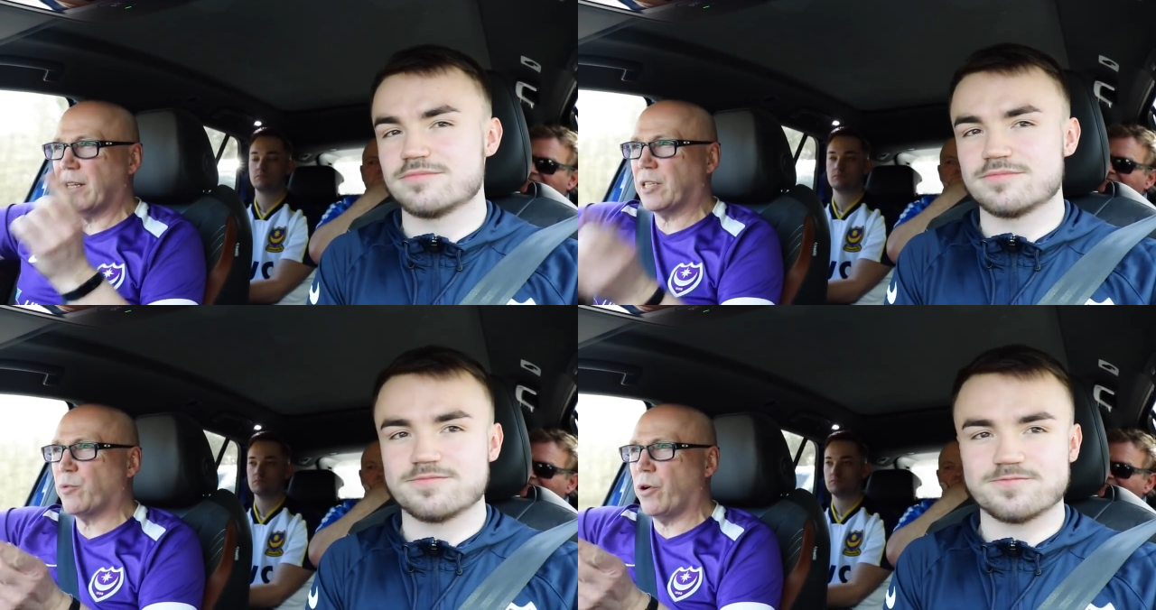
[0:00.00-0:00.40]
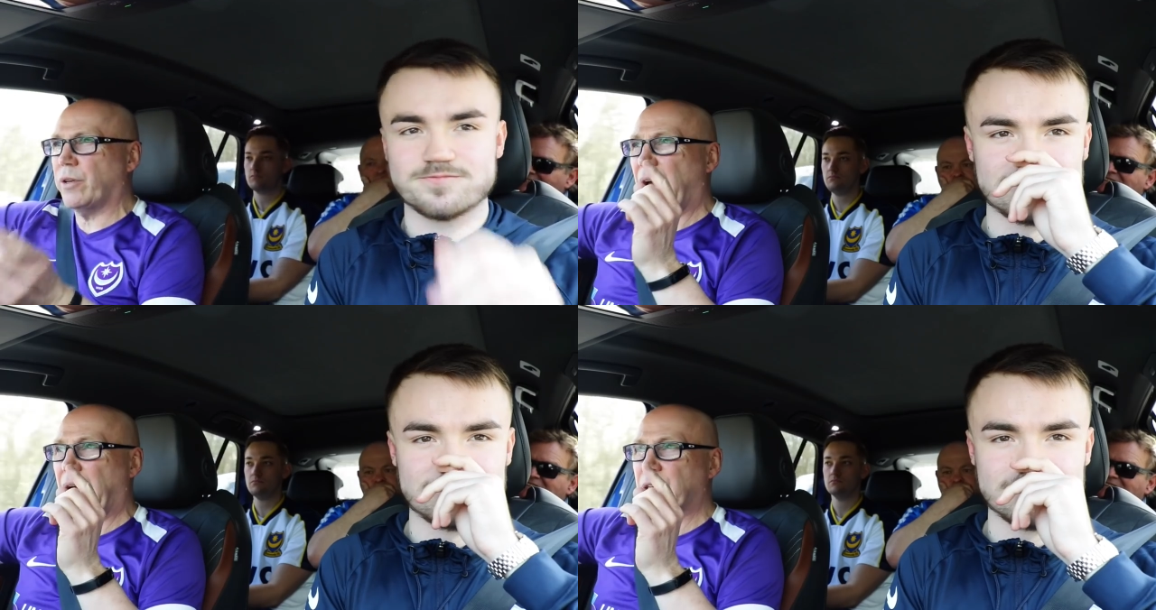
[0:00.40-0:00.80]
Speaker 1: This
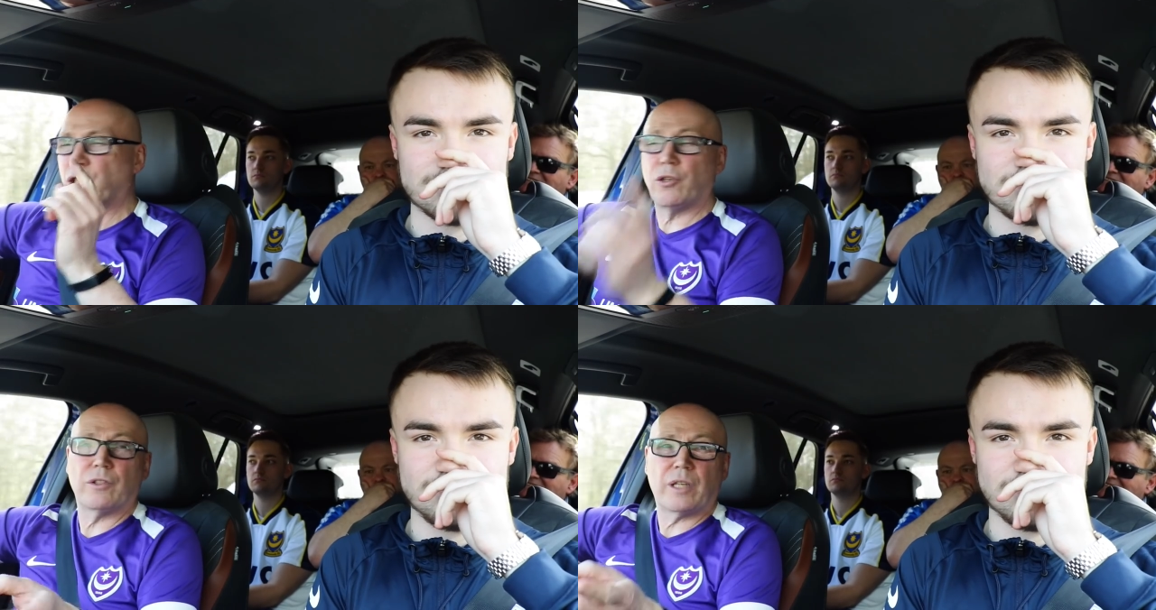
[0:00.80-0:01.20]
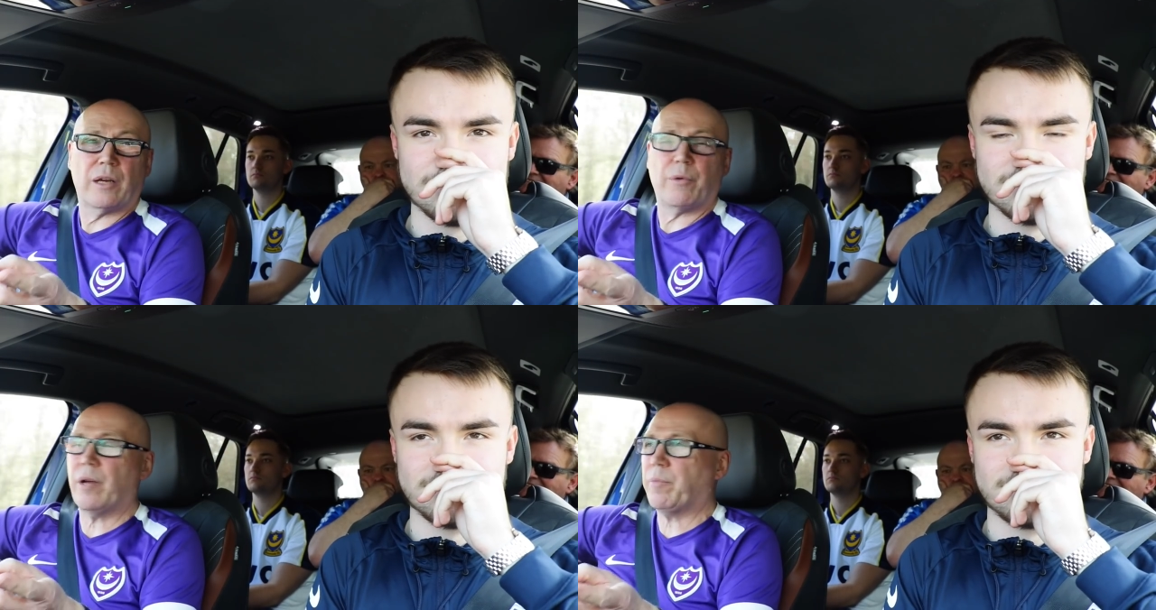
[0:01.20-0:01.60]
one and
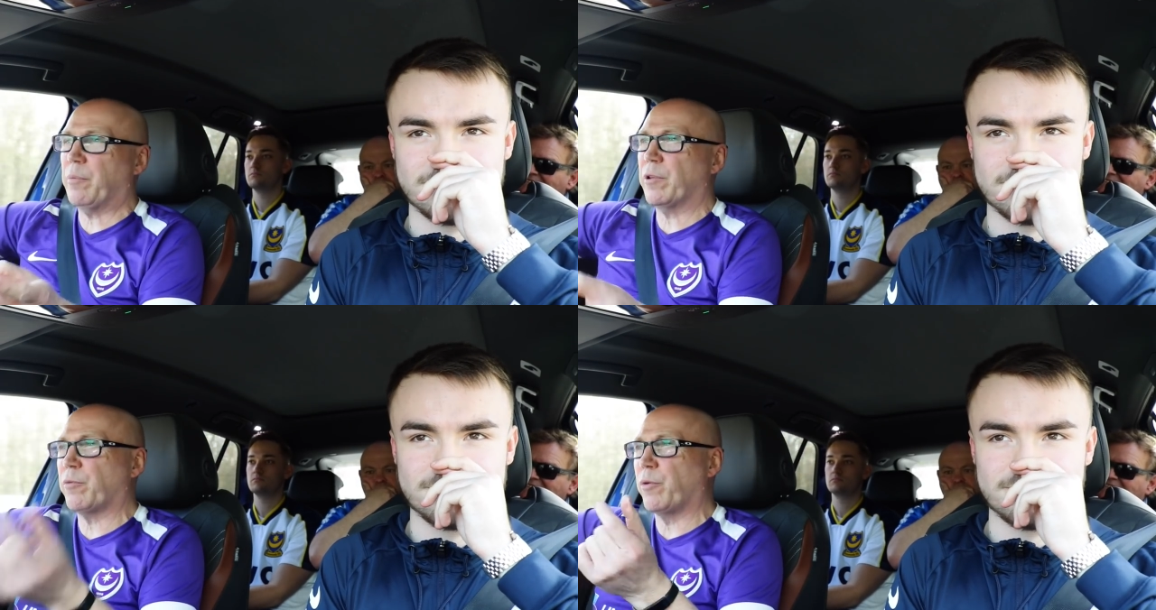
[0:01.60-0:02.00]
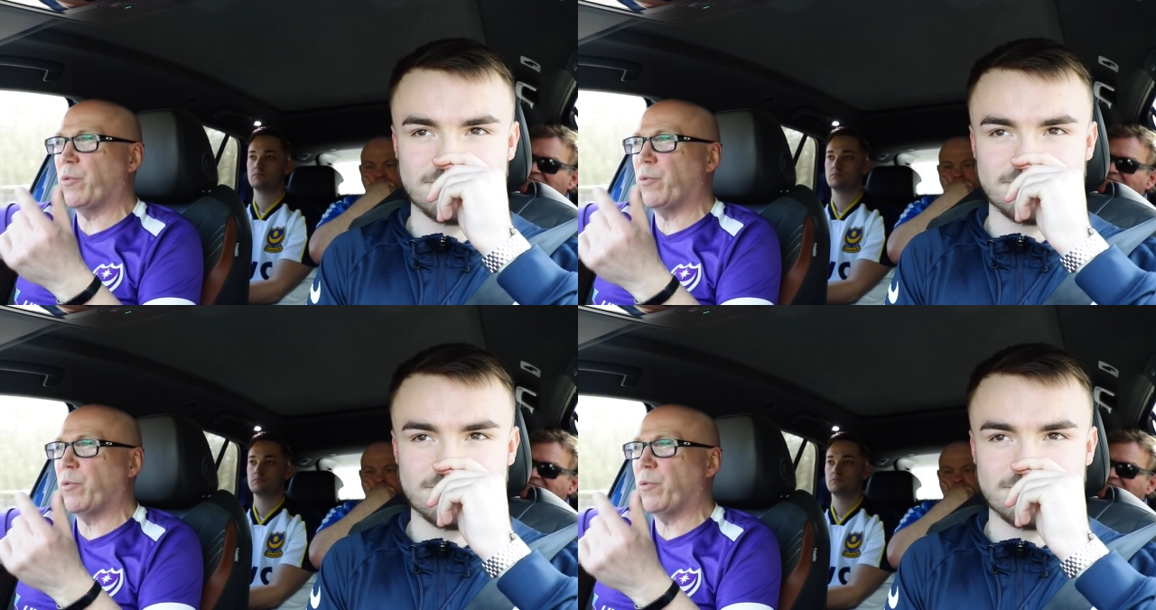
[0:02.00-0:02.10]
Tuesday away at Plymouth.